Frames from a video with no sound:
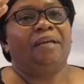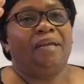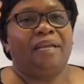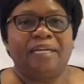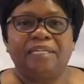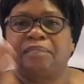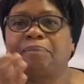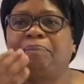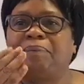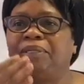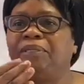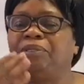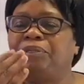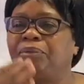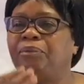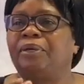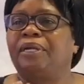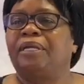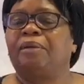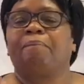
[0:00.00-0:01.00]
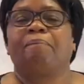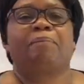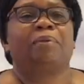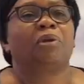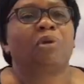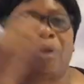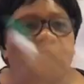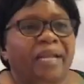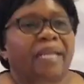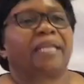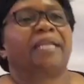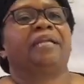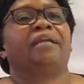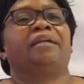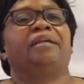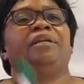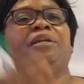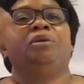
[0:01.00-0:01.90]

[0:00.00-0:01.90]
has been doing, blocking